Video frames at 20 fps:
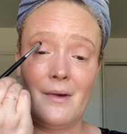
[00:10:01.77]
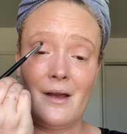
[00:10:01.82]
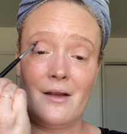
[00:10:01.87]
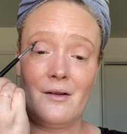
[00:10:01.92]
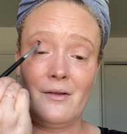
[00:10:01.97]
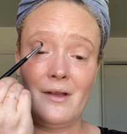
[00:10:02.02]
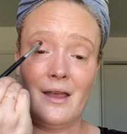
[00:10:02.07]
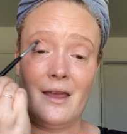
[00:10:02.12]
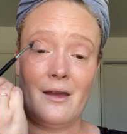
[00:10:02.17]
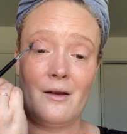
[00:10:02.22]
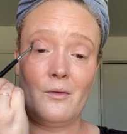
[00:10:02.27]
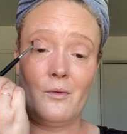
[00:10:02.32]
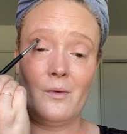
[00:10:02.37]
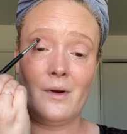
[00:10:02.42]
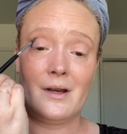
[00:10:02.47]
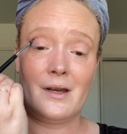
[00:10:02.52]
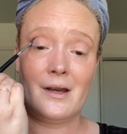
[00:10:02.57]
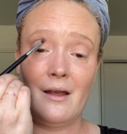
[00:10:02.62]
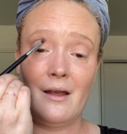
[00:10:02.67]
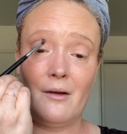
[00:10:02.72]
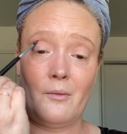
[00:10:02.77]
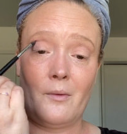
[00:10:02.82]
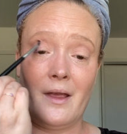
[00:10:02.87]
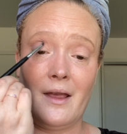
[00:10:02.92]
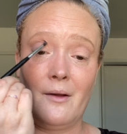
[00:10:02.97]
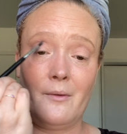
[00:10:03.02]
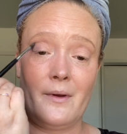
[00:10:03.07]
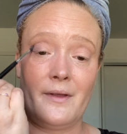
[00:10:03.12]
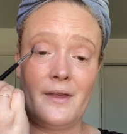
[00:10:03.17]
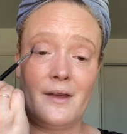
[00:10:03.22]
I only get 1
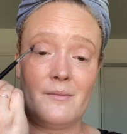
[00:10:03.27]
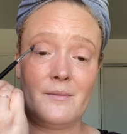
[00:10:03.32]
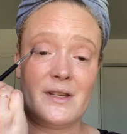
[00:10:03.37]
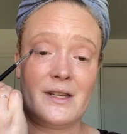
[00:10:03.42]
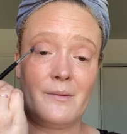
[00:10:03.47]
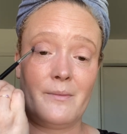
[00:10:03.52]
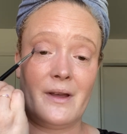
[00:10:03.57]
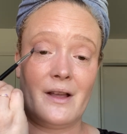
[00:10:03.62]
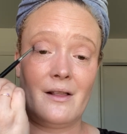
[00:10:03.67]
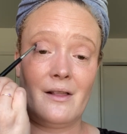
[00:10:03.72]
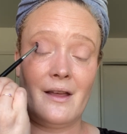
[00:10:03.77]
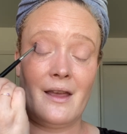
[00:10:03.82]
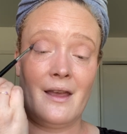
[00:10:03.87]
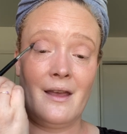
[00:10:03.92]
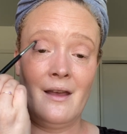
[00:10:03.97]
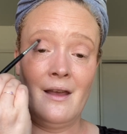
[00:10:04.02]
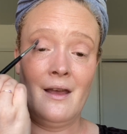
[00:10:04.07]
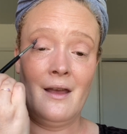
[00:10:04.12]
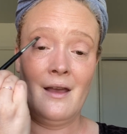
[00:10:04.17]
week with him typically,